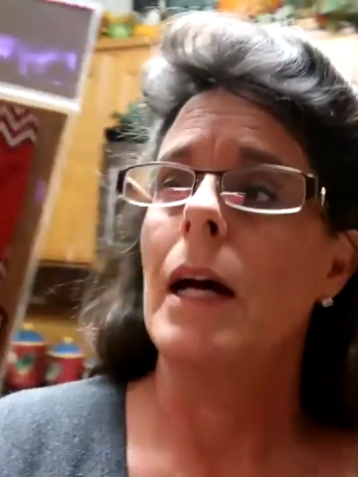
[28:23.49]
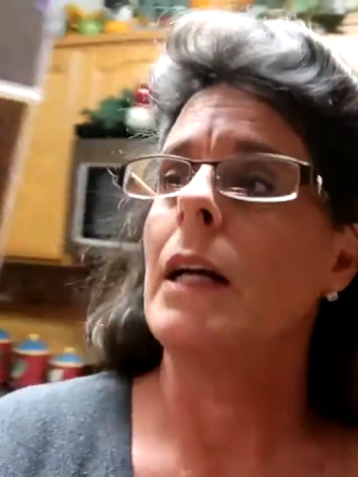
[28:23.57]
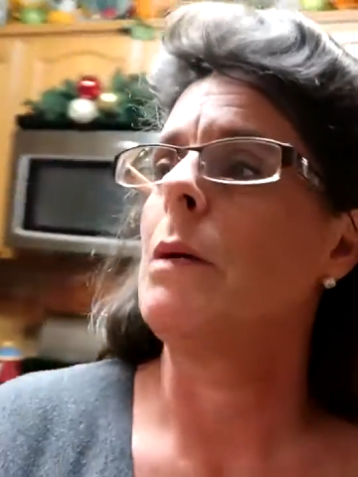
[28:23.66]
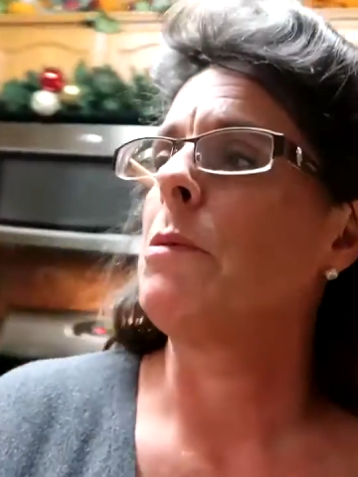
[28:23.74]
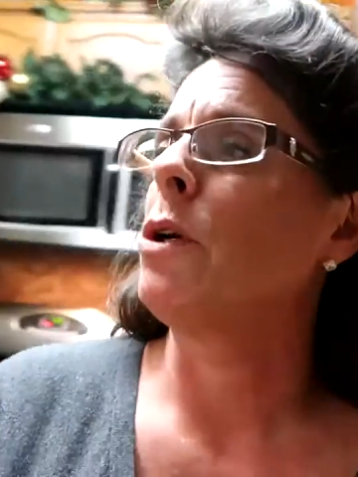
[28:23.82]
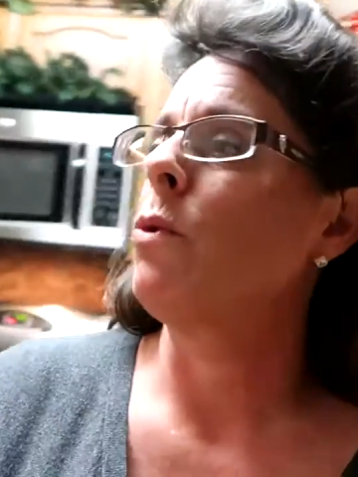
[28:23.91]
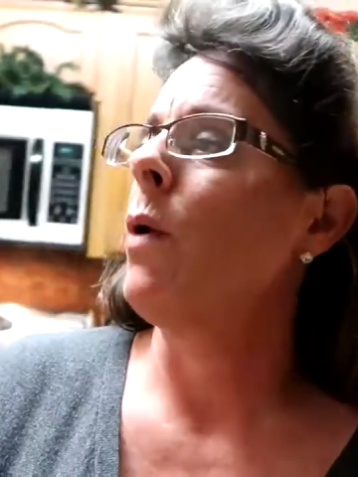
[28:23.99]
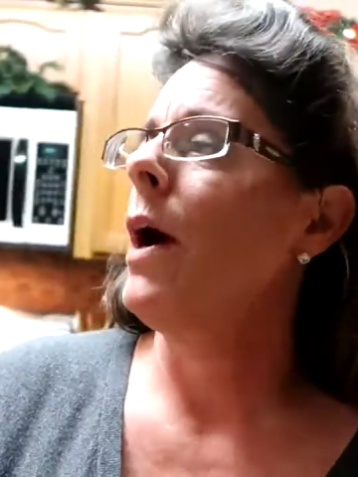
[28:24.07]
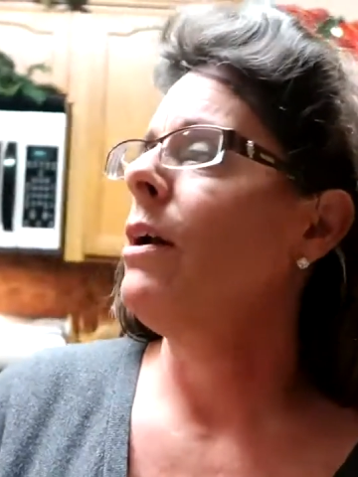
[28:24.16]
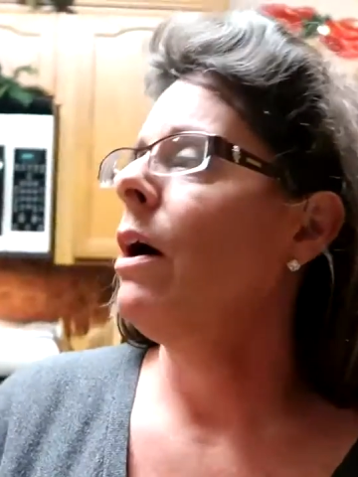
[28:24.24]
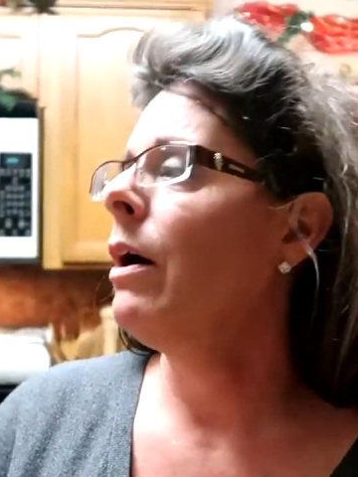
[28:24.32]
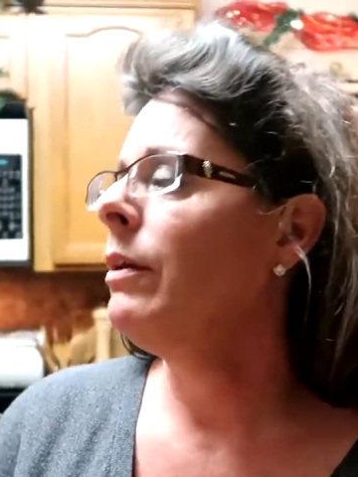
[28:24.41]
and I'm going to
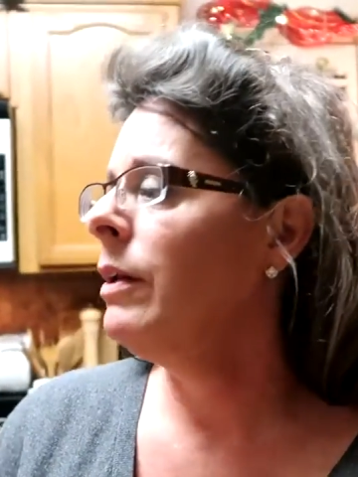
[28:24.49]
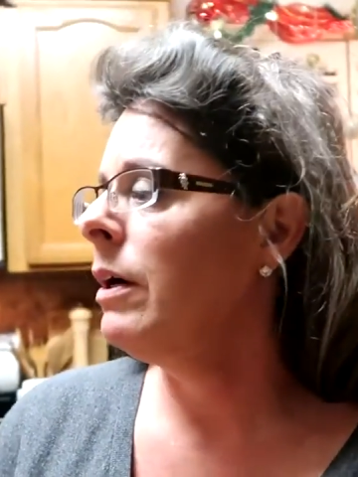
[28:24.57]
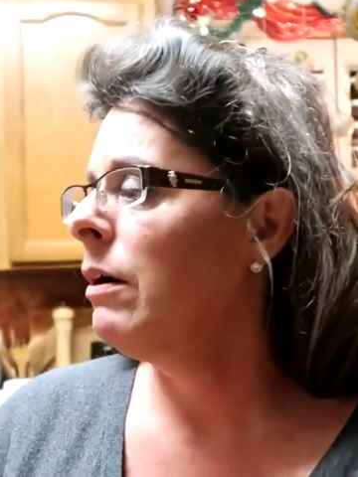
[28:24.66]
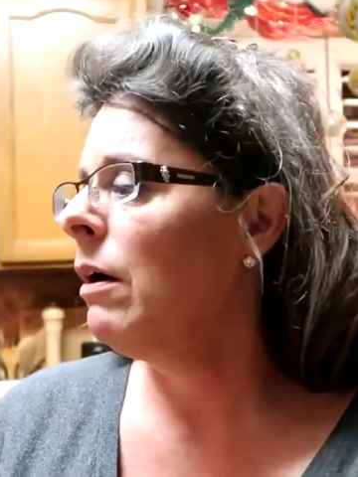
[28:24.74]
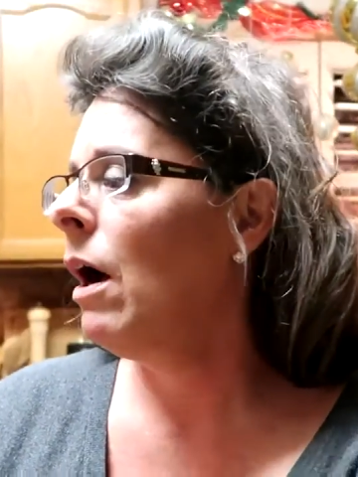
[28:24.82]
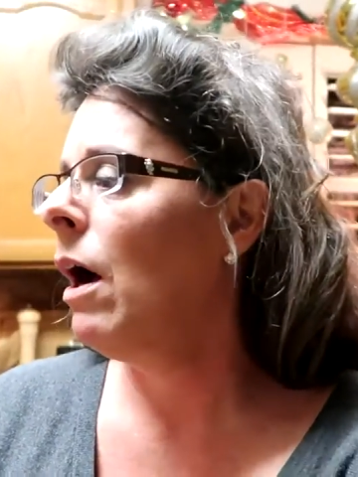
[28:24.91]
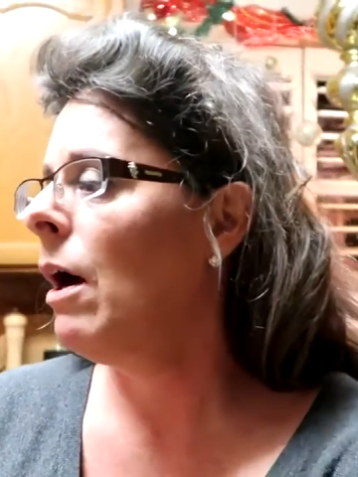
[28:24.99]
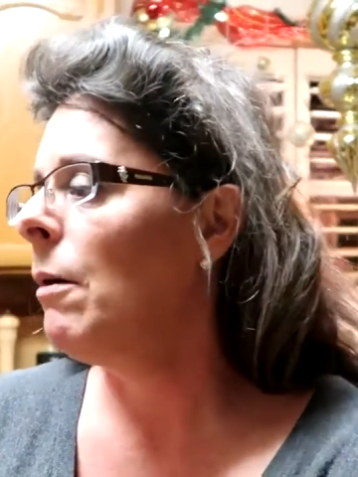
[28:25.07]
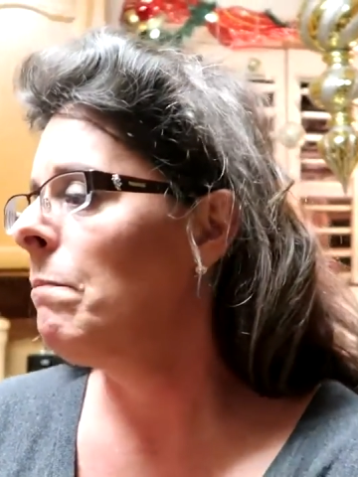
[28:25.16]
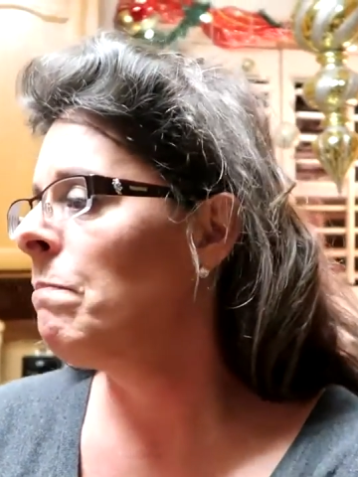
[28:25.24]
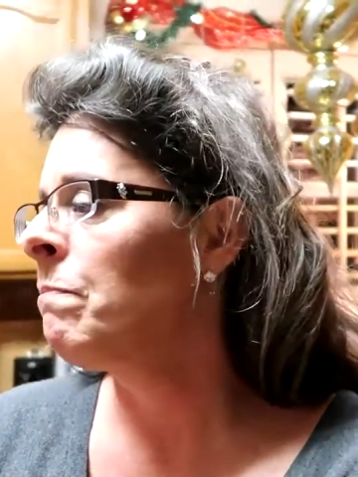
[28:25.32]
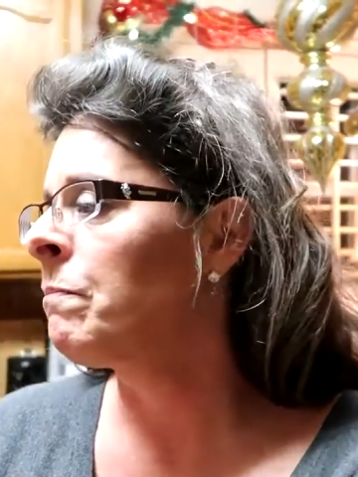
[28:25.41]
write on there
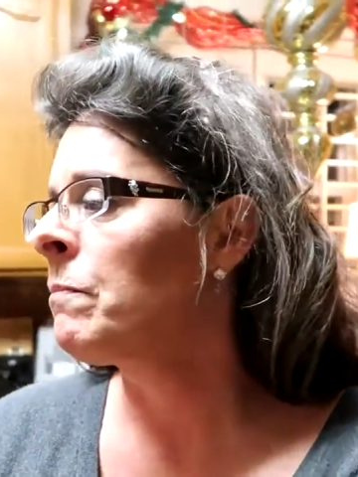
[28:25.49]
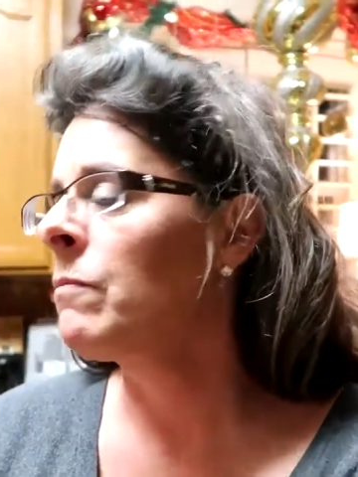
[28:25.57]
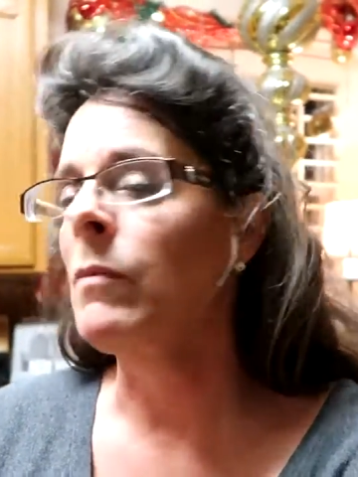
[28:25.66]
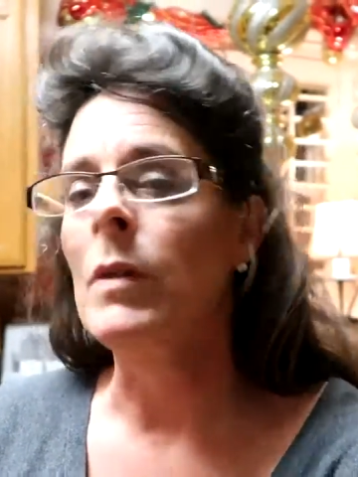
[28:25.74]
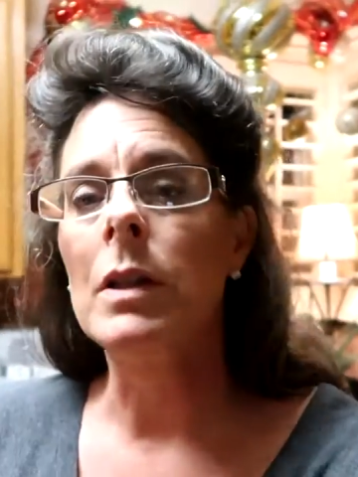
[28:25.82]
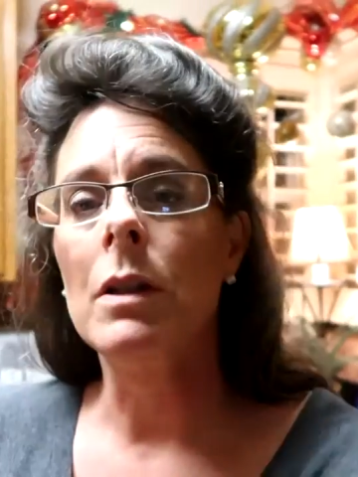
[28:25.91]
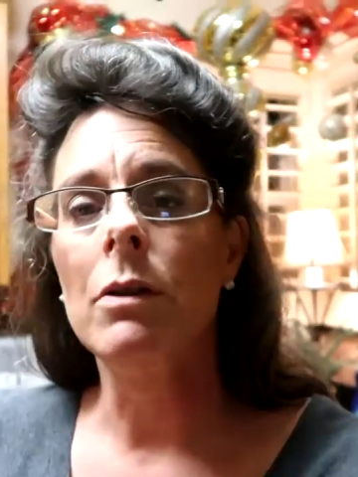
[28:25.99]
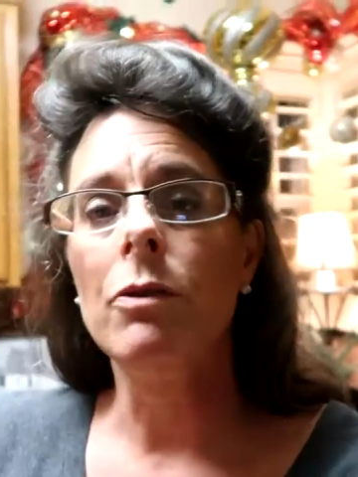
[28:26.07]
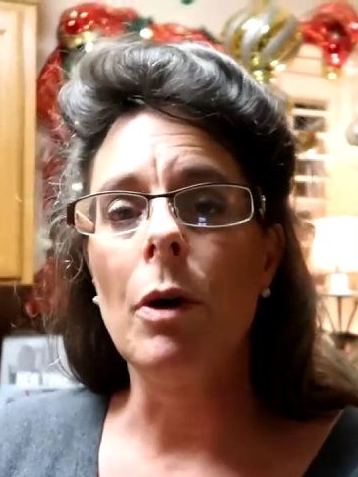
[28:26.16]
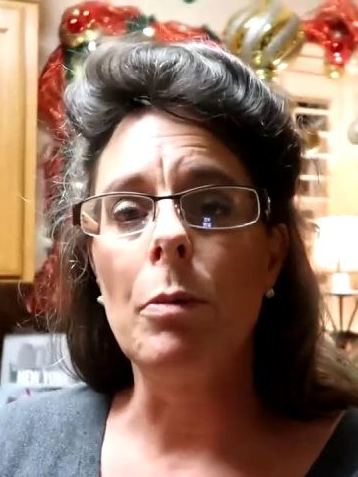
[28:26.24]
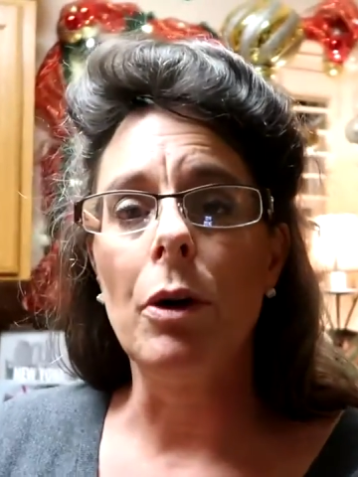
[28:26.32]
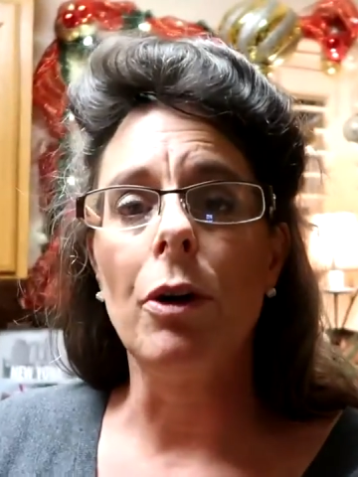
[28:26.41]
um,
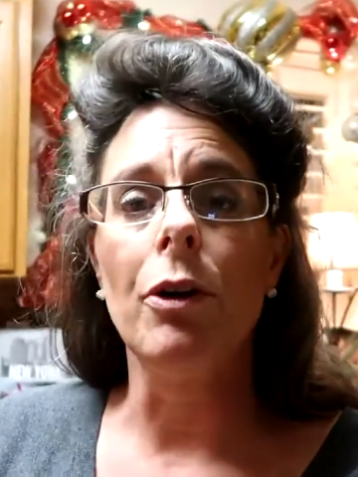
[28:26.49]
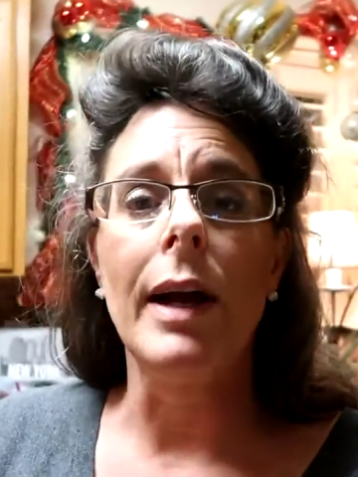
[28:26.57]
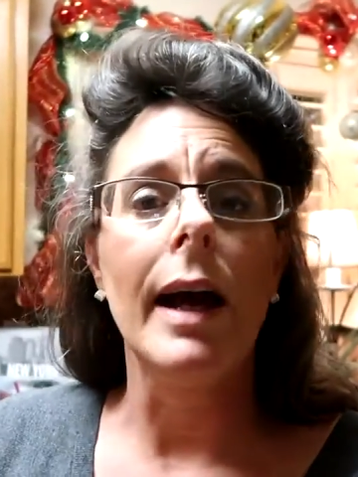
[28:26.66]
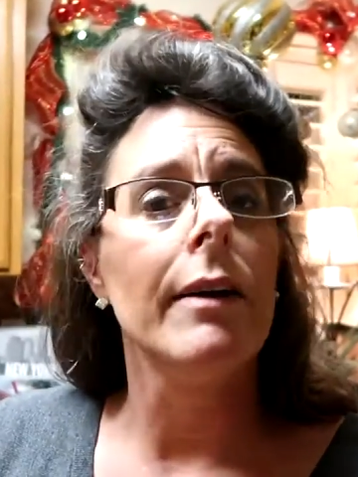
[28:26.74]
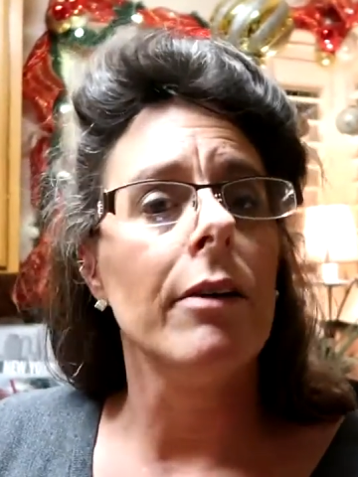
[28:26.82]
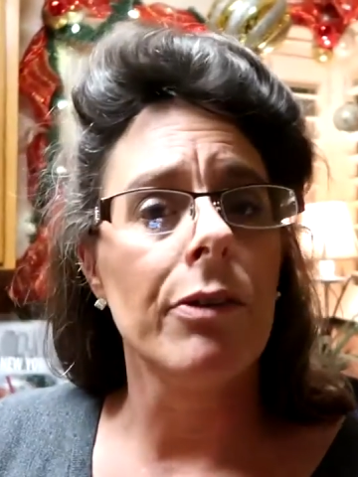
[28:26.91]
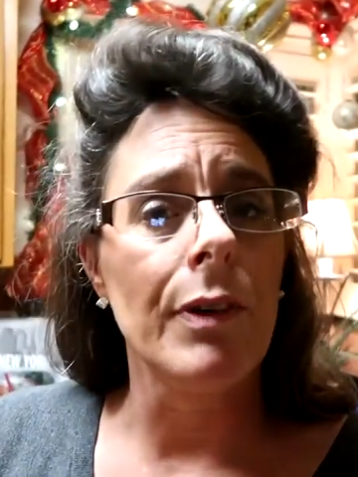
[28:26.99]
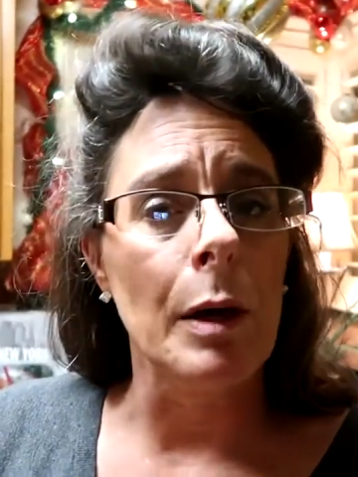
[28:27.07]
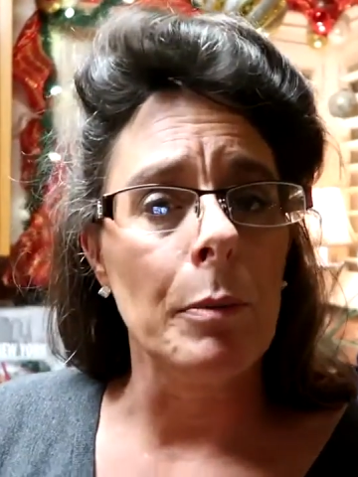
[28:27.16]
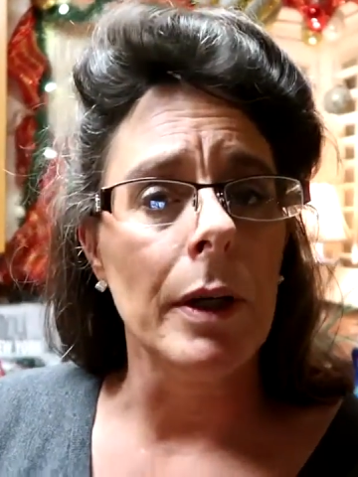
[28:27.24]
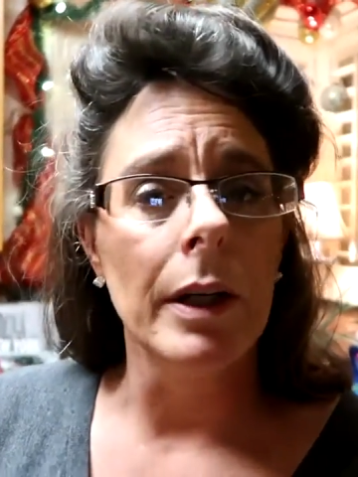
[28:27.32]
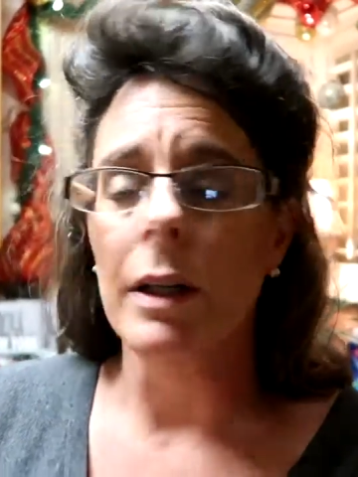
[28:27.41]
from the Hernandez
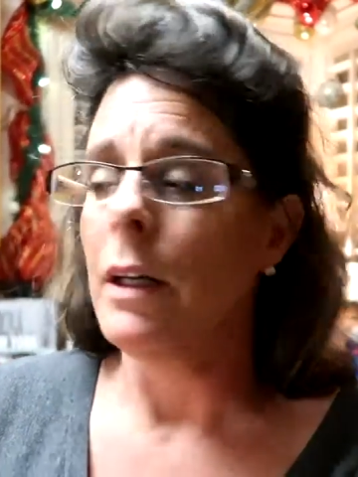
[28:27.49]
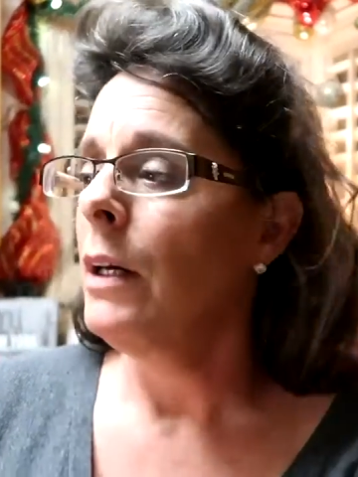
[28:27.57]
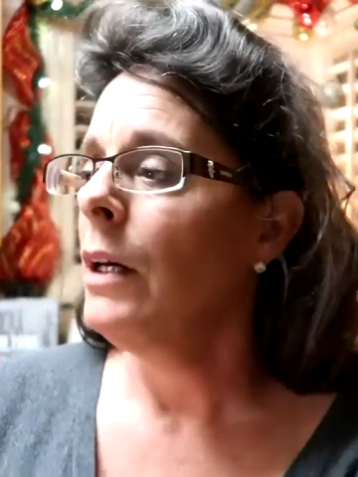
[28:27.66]
family.